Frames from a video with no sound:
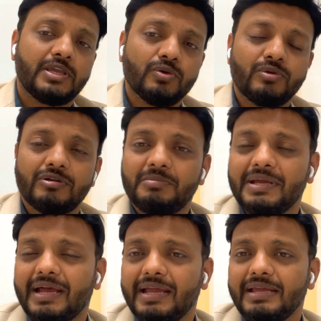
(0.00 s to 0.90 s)
cure will be
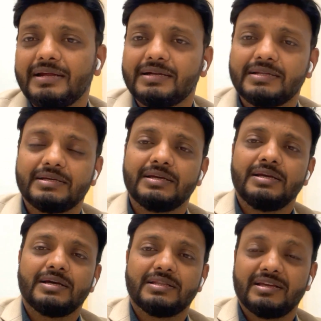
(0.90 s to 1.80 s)
high, and
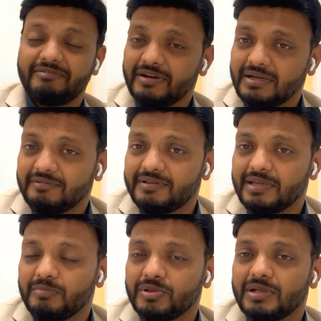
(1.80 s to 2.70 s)
the effect of the
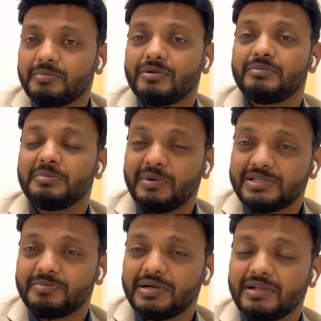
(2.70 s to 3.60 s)
chemotherapy will be
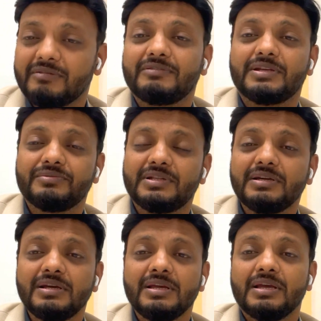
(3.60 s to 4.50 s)
much better if we give
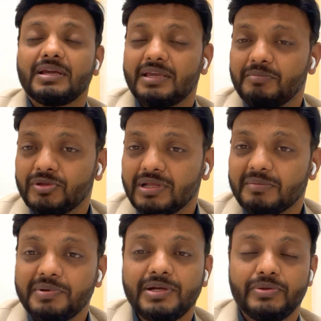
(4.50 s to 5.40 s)
the
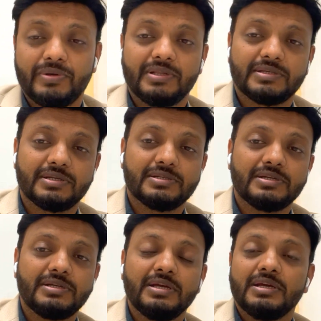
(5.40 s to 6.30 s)
chemotherapy during the
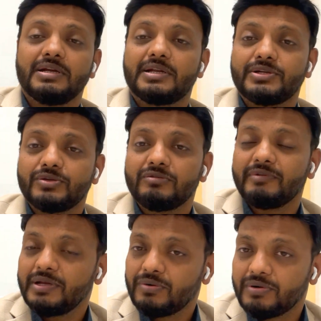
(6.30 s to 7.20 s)
surgery. It has shown
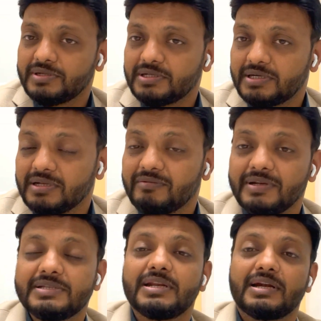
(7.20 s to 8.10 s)
very good result in
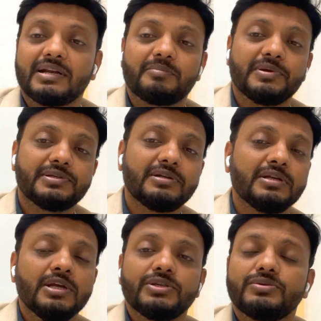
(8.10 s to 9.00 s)
very selected
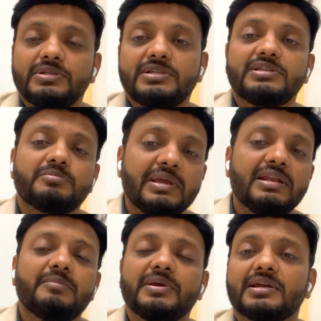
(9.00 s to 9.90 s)
patient. So this is
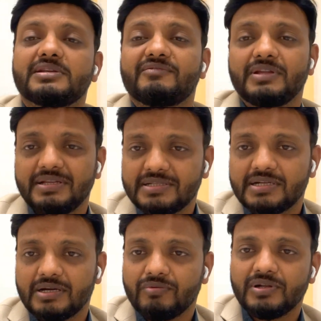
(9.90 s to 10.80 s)
mainly because of the
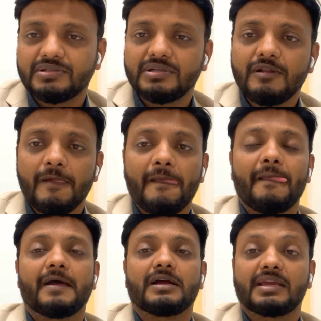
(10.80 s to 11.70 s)
recent advance in
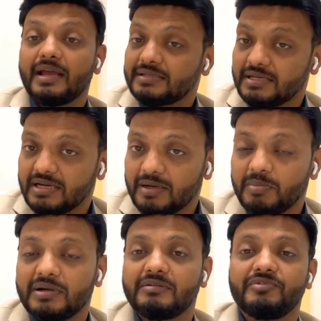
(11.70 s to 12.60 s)
cancer
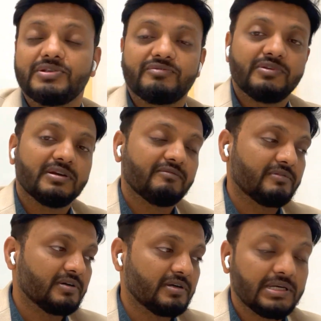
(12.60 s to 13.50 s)
treatment which we have
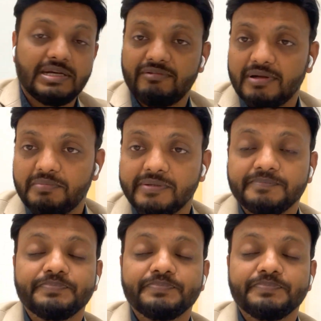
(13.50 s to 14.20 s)
developed.